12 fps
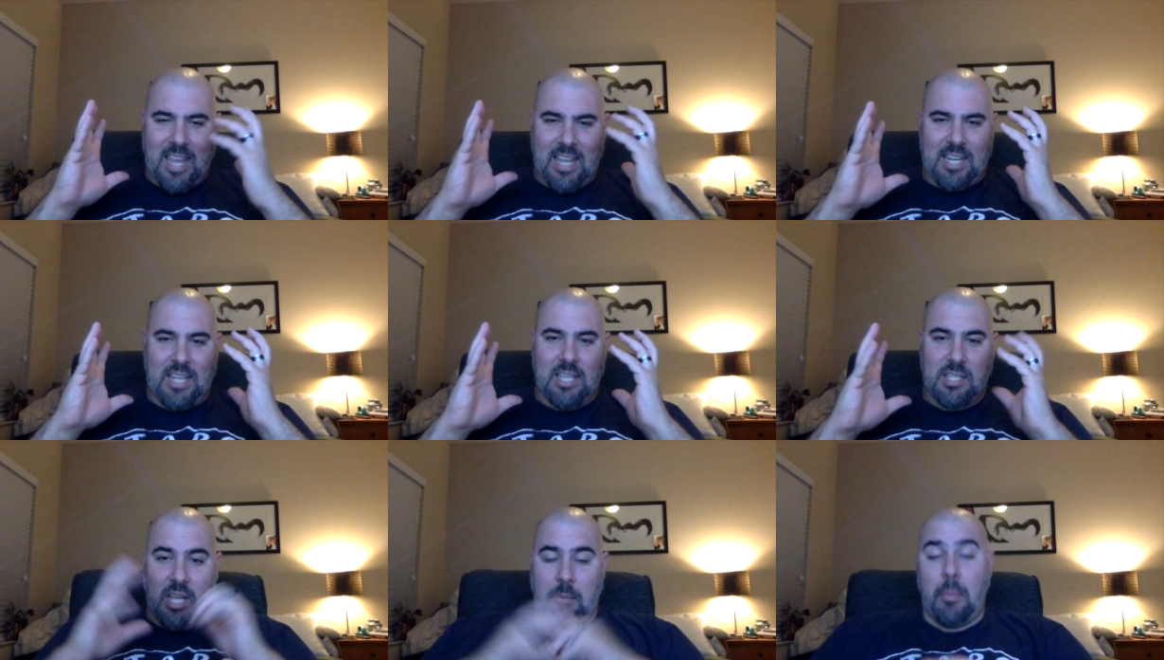It
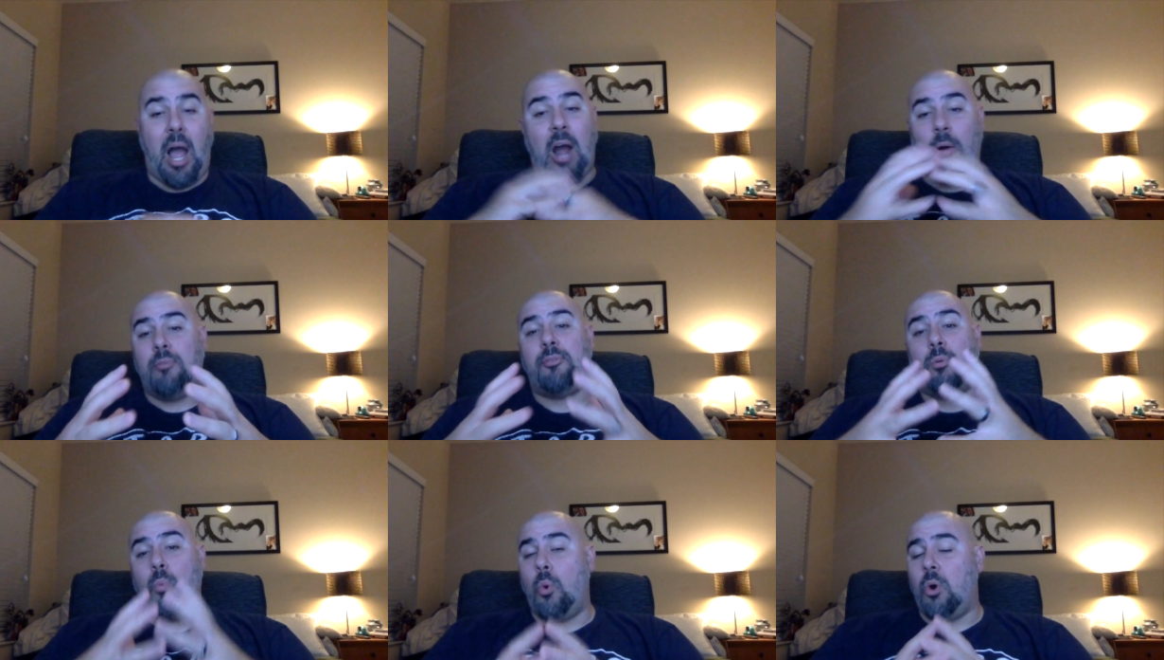is a
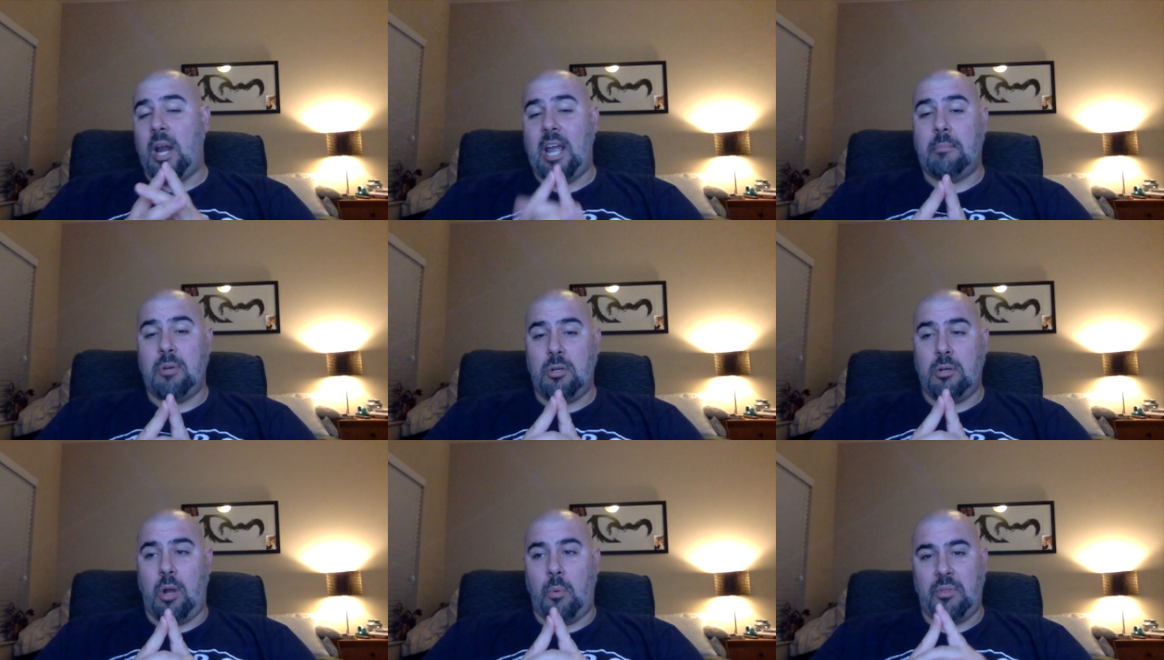powerful
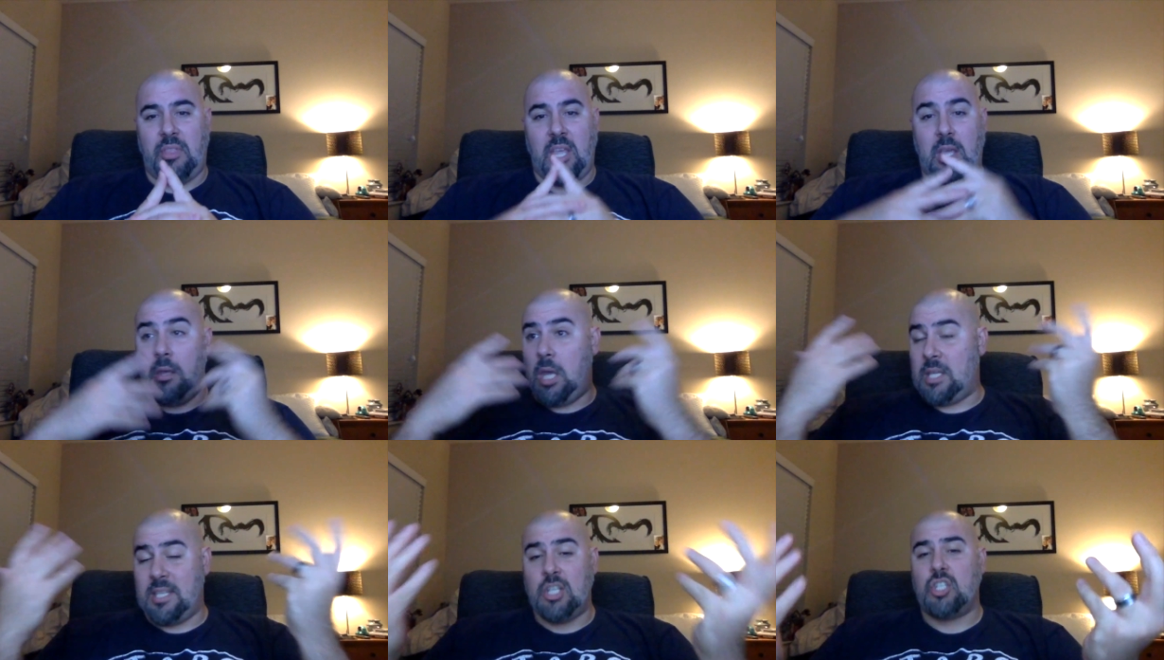warhammer with
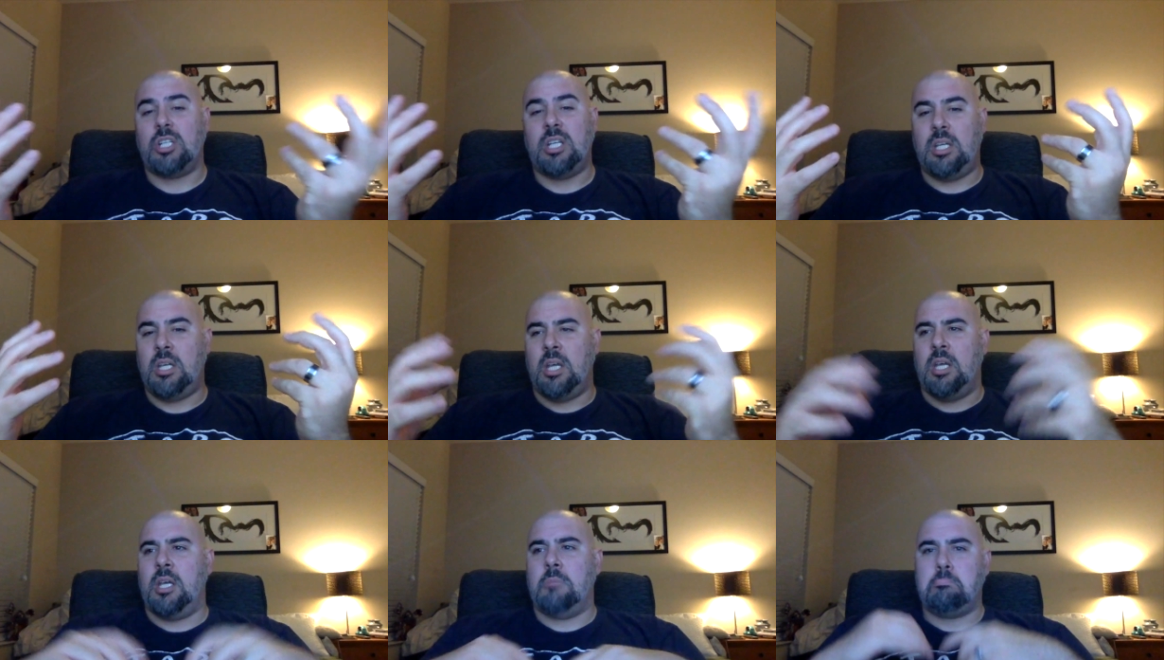the, essentially,
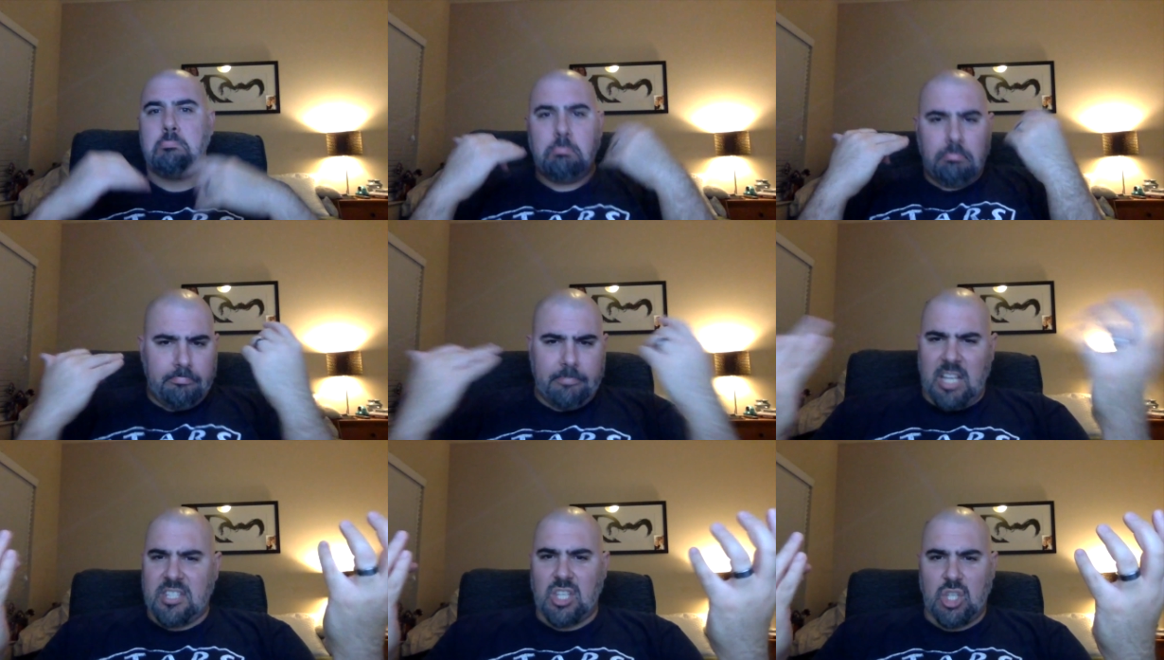
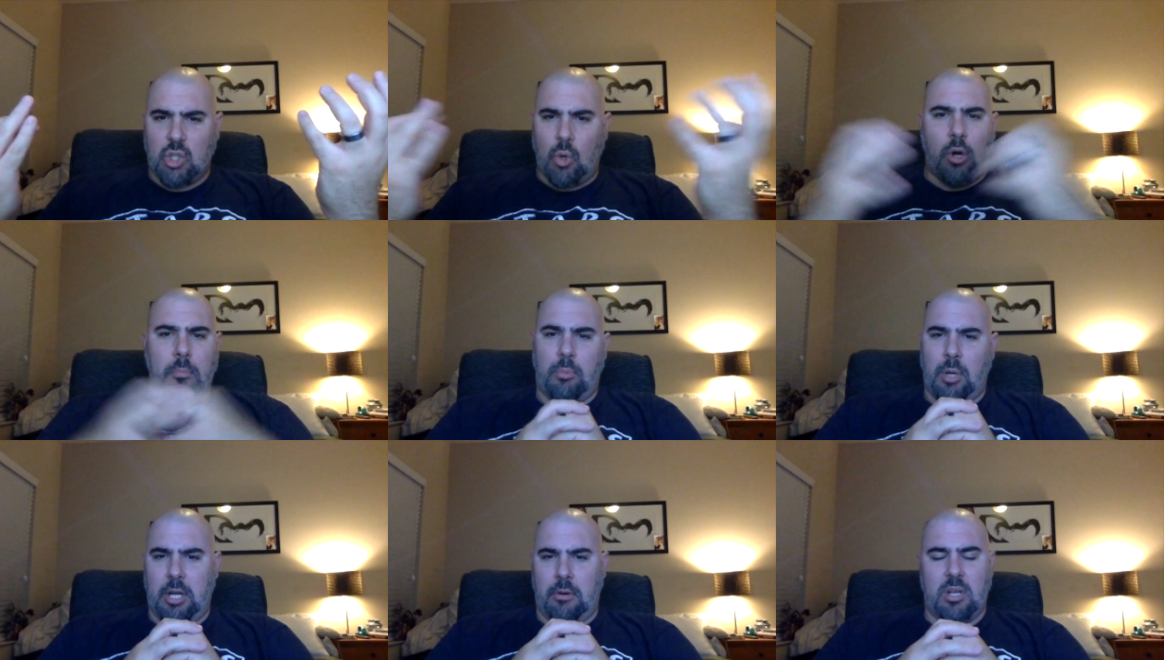it's a
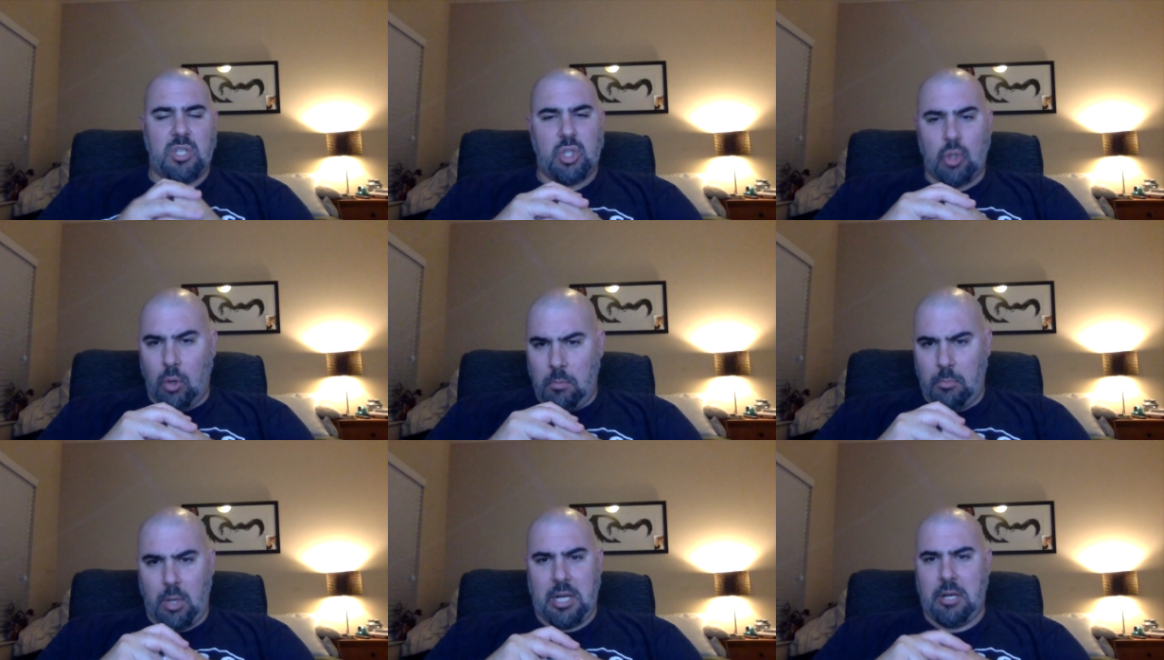stormbringer, a
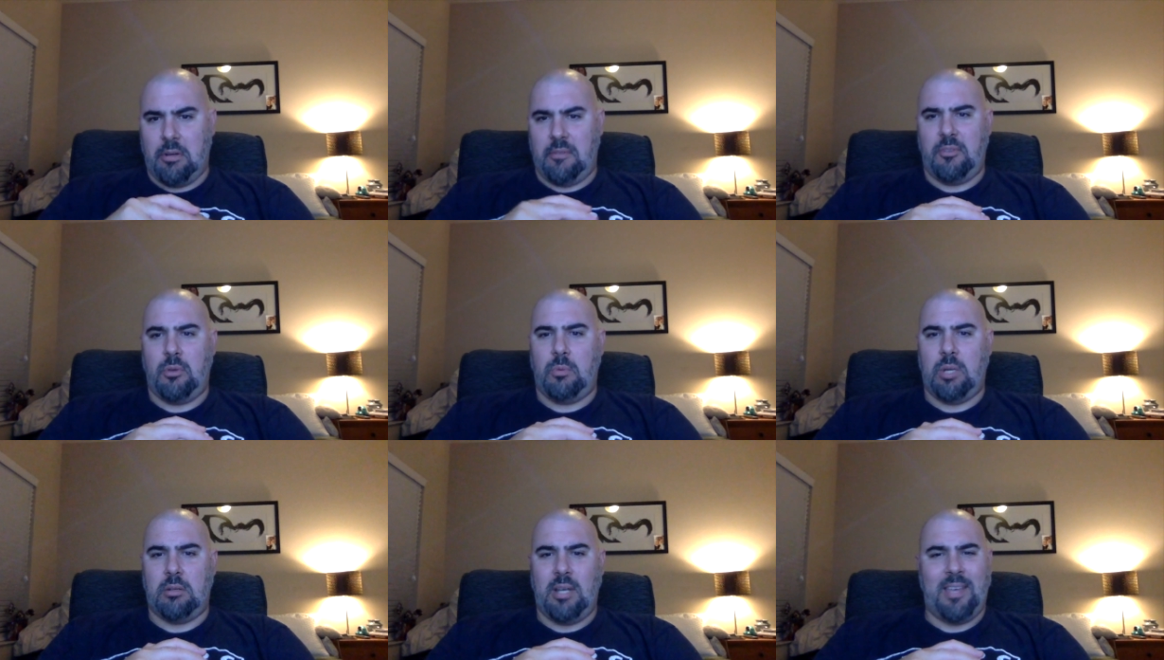stormbreaker, if you
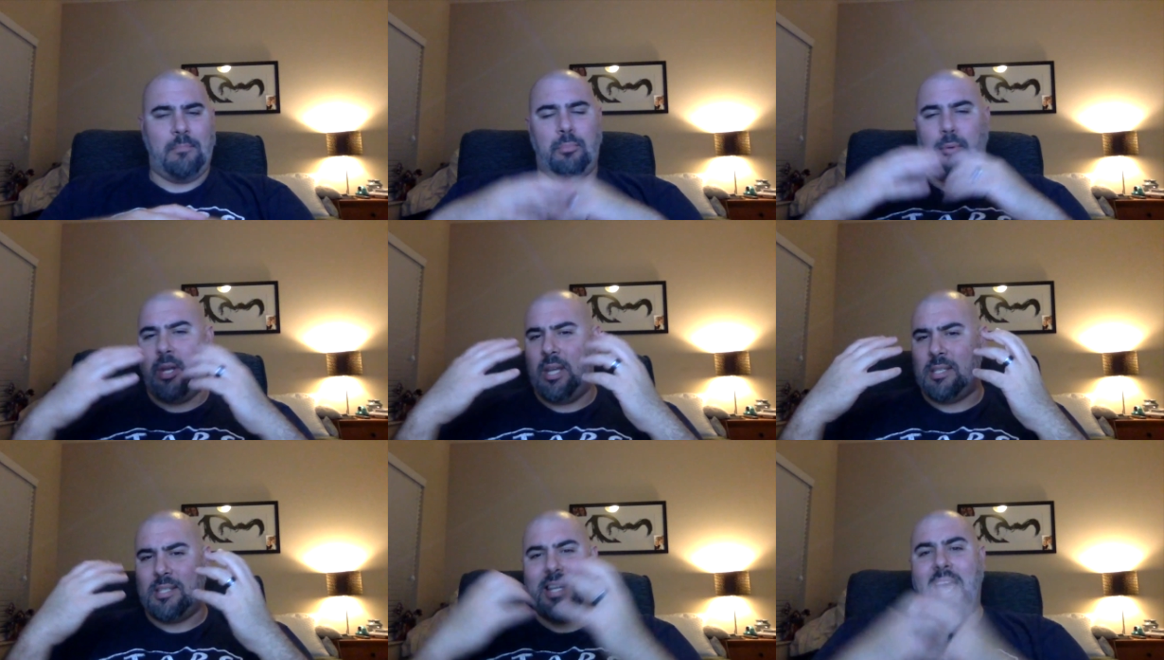will. It
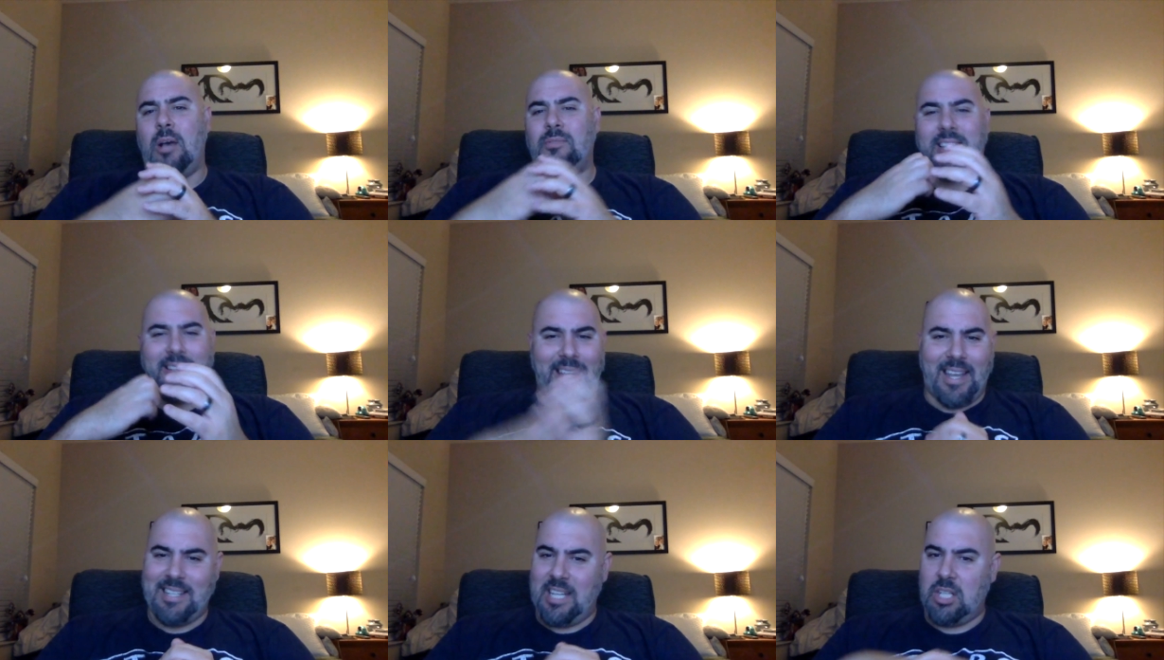brings down the
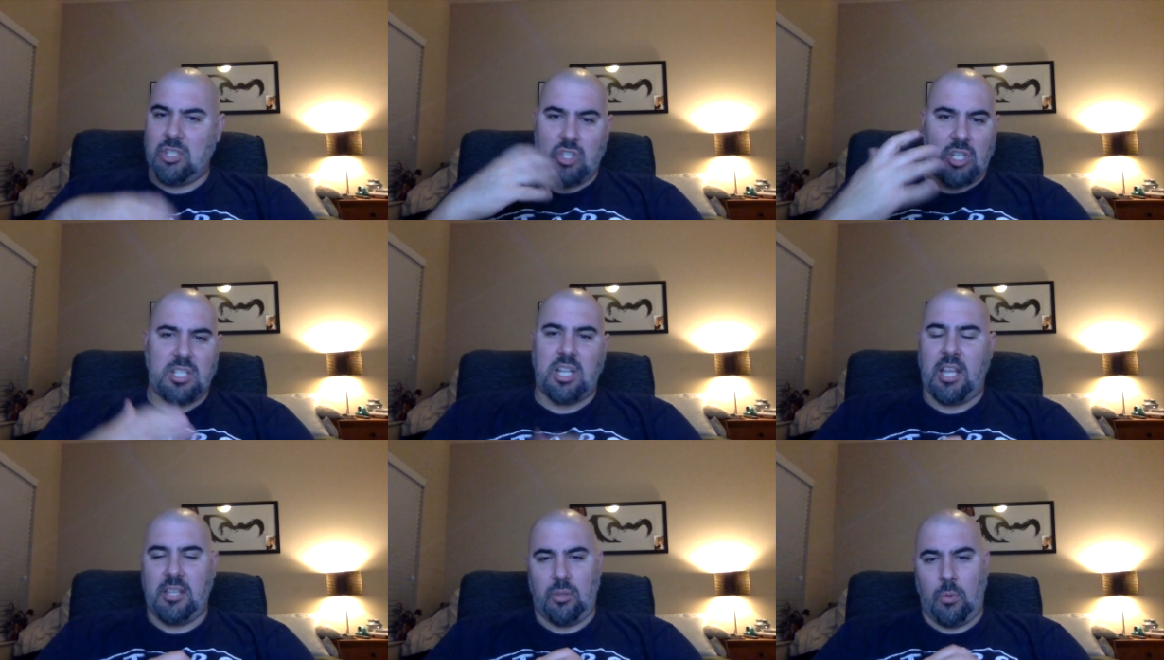lightning just
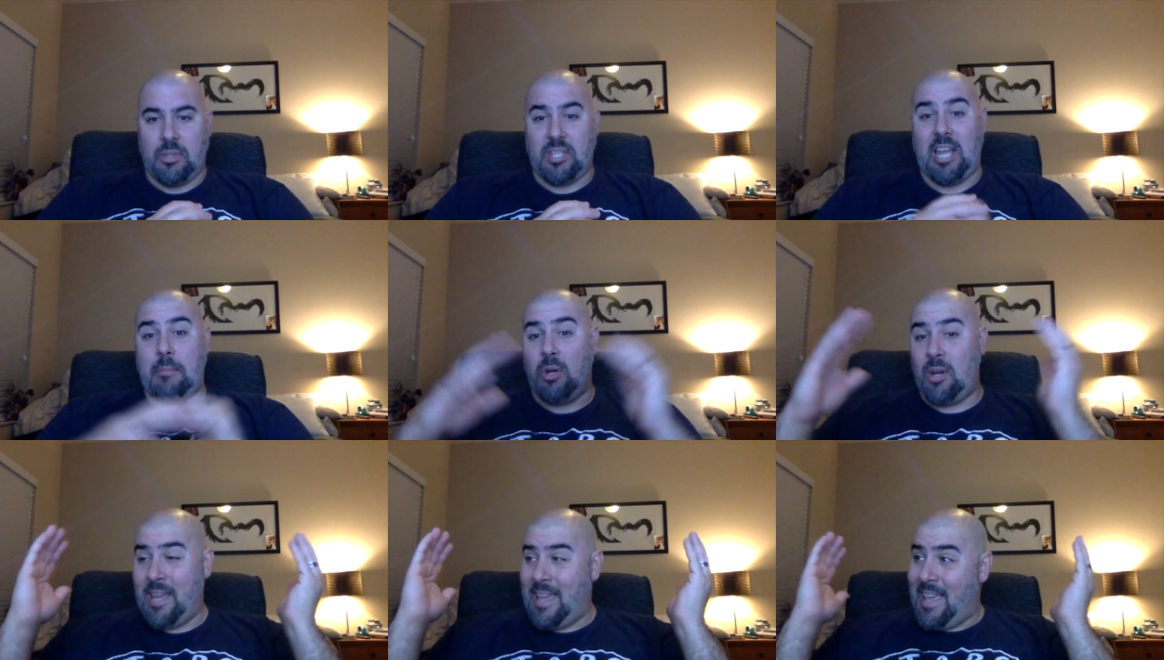like Thor's
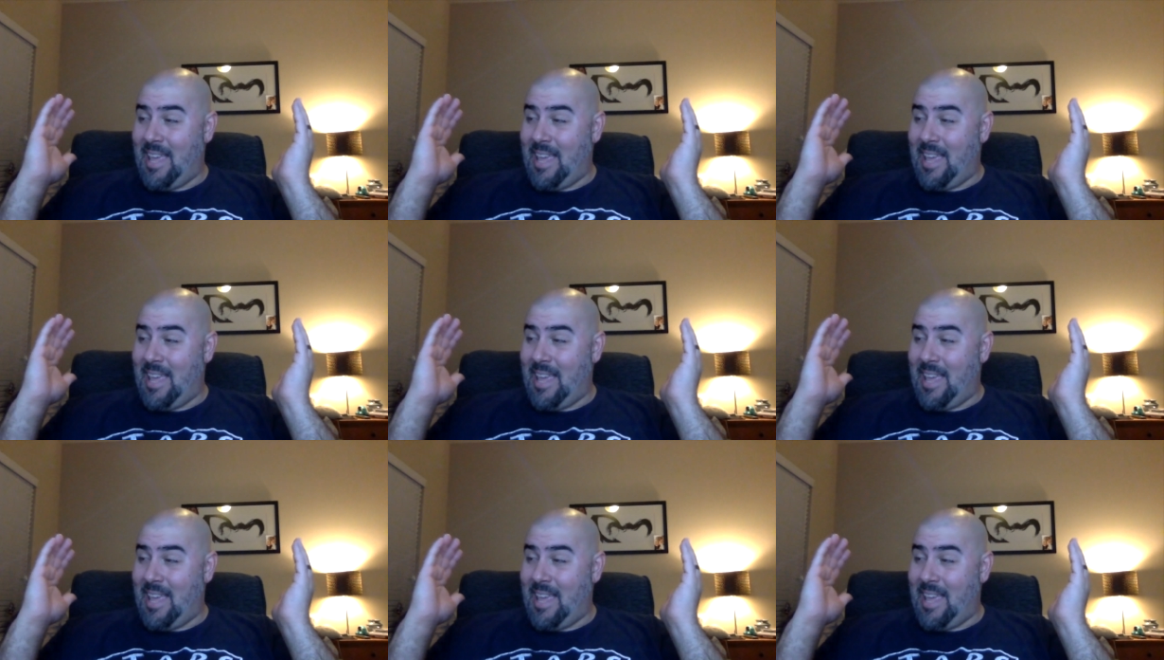hammer,